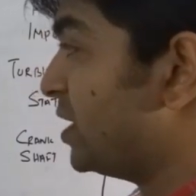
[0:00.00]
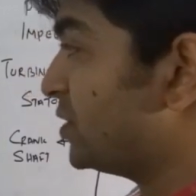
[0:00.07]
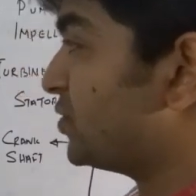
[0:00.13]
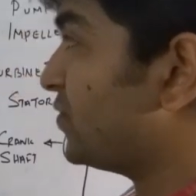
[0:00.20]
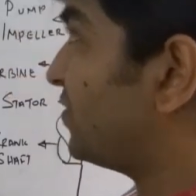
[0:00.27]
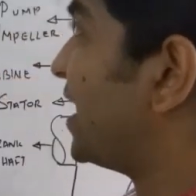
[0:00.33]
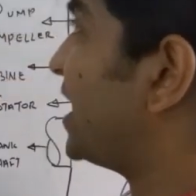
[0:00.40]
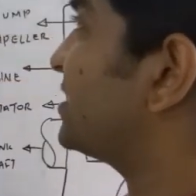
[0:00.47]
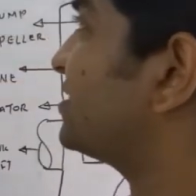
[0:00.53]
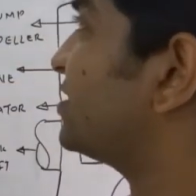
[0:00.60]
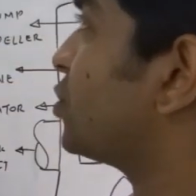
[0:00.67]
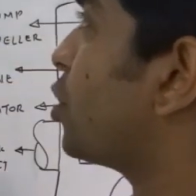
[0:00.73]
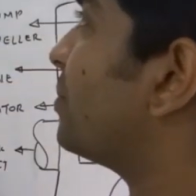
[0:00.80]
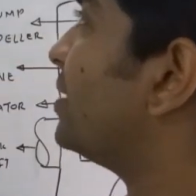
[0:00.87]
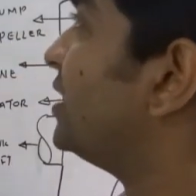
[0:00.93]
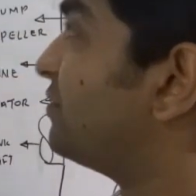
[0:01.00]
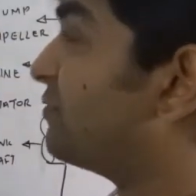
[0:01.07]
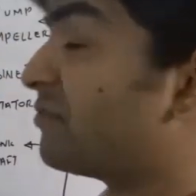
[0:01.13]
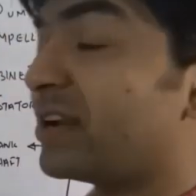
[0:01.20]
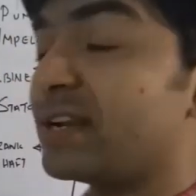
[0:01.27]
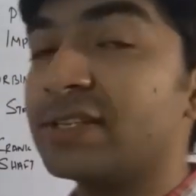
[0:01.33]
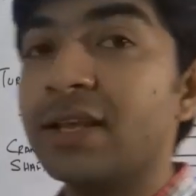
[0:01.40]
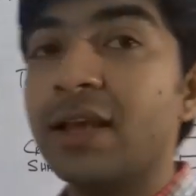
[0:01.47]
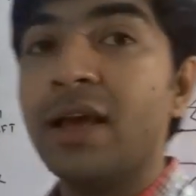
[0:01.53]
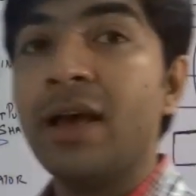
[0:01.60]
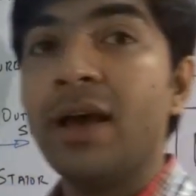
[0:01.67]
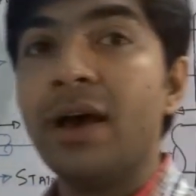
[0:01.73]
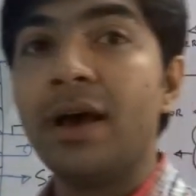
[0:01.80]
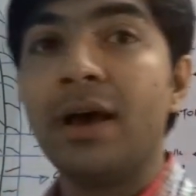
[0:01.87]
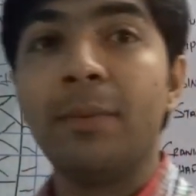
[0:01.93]
So that's the normal difference
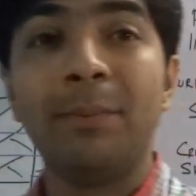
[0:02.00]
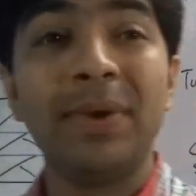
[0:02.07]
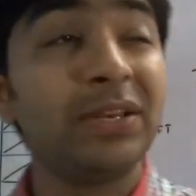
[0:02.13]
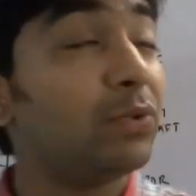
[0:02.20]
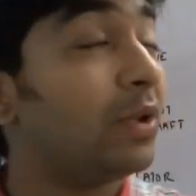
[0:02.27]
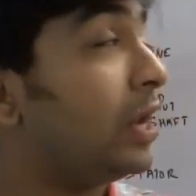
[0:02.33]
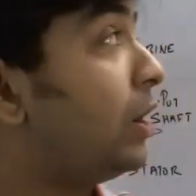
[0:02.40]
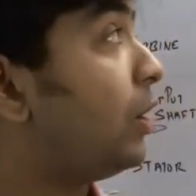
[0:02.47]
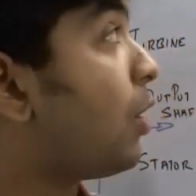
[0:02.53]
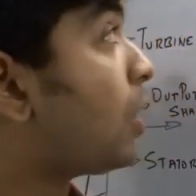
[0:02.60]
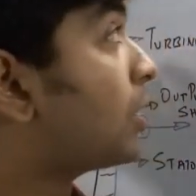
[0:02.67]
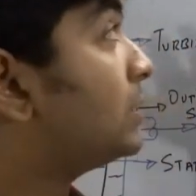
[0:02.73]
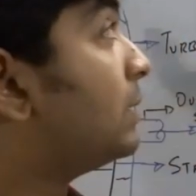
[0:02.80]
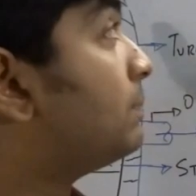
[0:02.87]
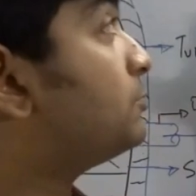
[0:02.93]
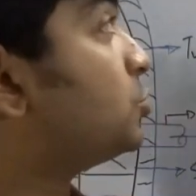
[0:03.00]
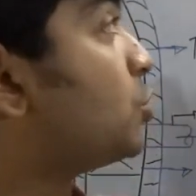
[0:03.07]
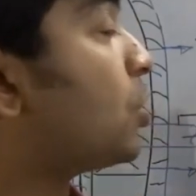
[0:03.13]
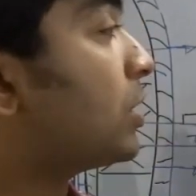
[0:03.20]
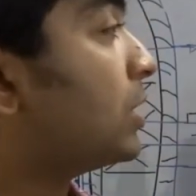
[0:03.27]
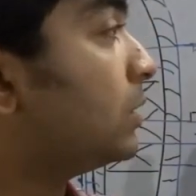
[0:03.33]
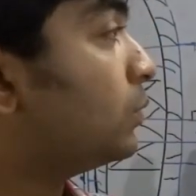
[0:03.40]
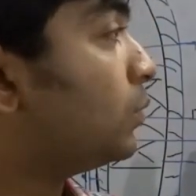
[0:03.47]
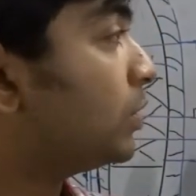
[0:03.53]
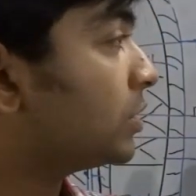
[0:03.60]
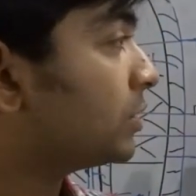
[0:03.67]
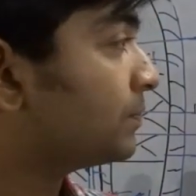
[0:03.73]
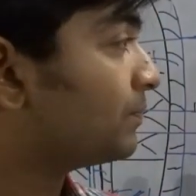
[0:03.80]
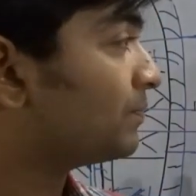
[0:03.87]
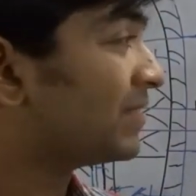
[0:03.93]
between a locked up torque
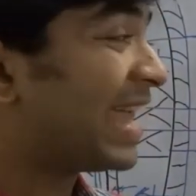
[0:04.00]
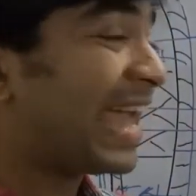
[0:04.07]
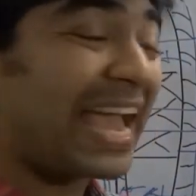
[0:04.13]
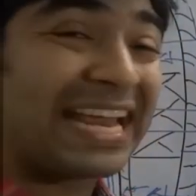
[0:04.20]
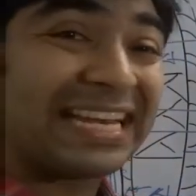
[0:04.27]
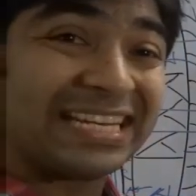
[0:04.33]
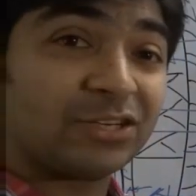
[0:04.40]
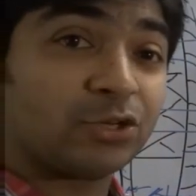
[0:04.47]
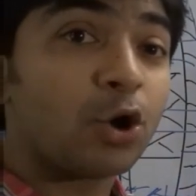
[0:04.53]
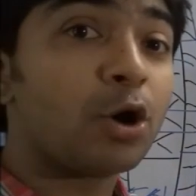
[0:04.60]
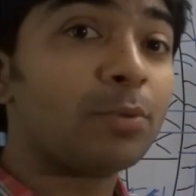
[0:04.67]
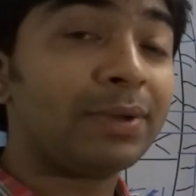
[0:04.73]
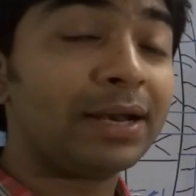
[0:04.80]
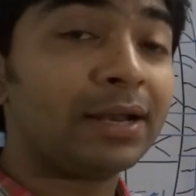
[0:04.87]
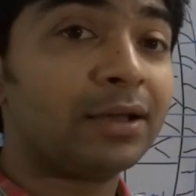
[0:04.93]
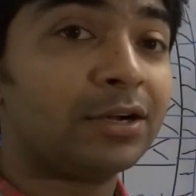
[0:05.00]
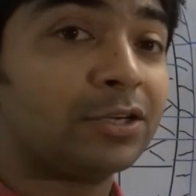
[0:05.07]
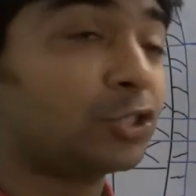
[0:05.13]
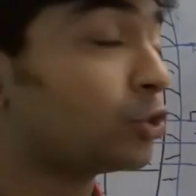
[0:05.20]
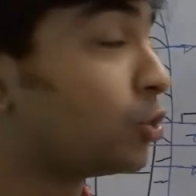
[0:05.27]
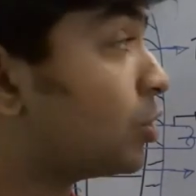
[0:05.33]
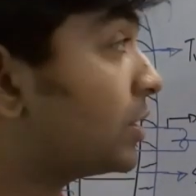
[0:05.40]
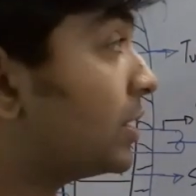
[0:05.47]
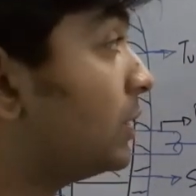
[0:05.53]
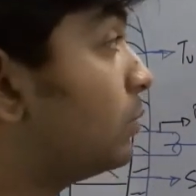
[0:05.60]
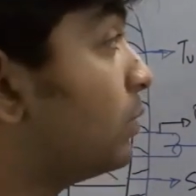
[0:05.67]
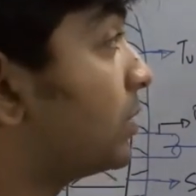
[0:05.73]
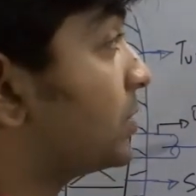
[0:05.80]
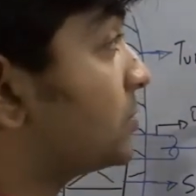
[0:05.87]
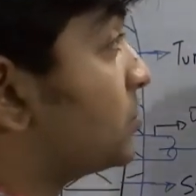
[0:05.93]
converter and a normal torque converter.